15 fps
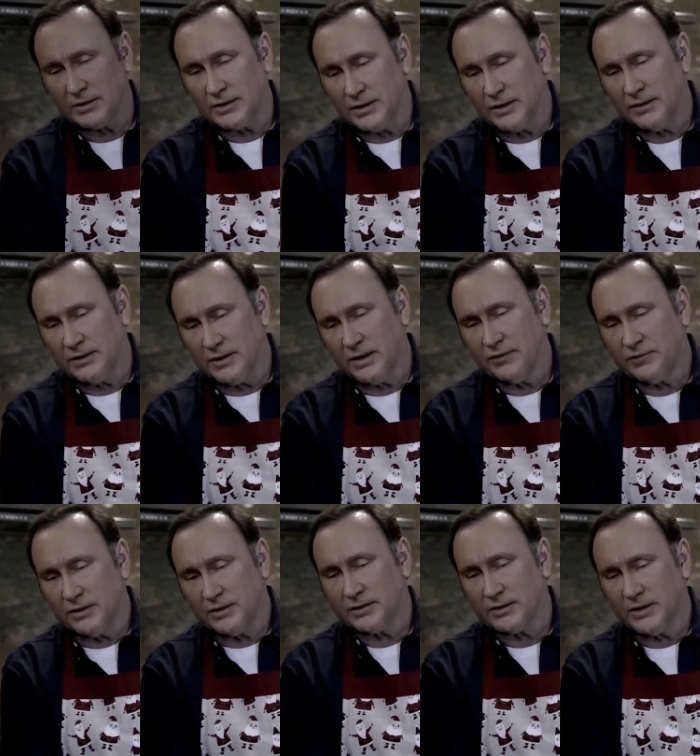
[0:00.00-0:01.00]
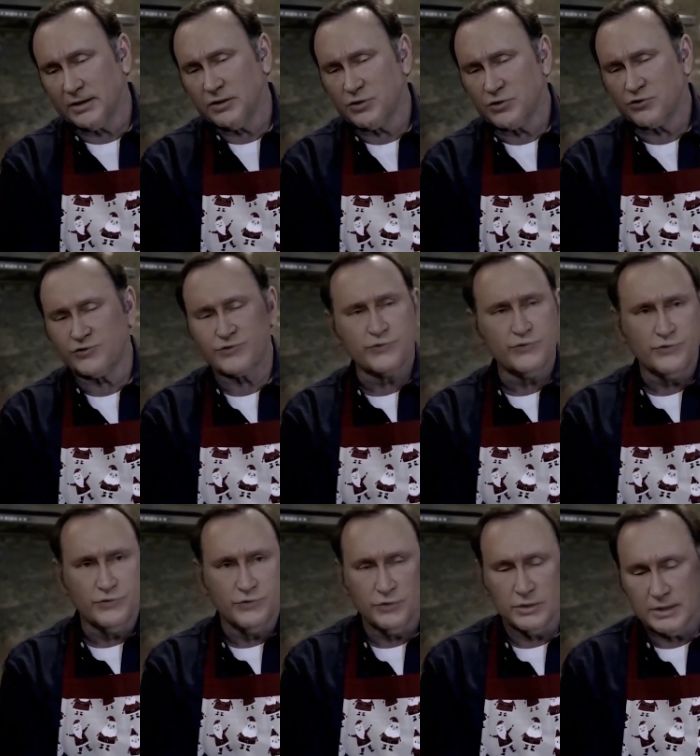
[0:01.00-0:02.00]
basically put anyone's face
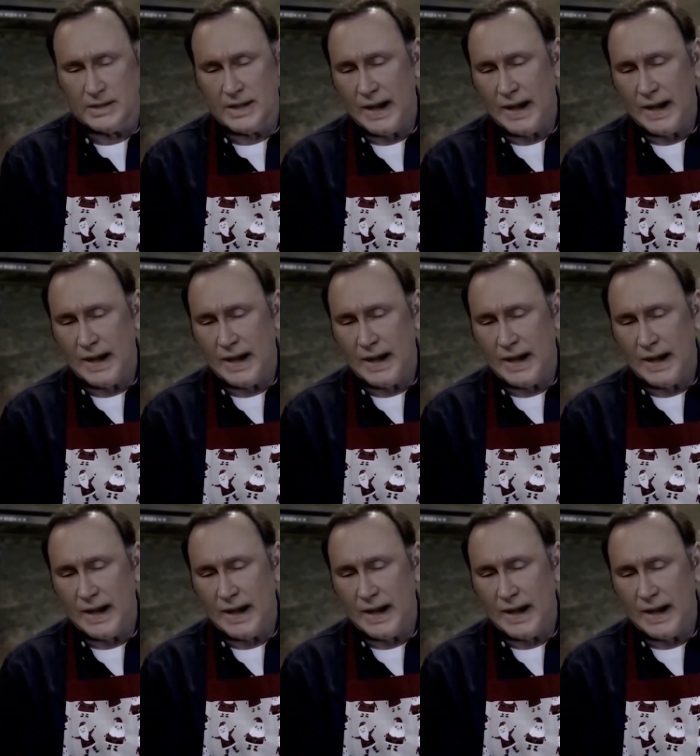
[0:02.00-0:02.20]
on another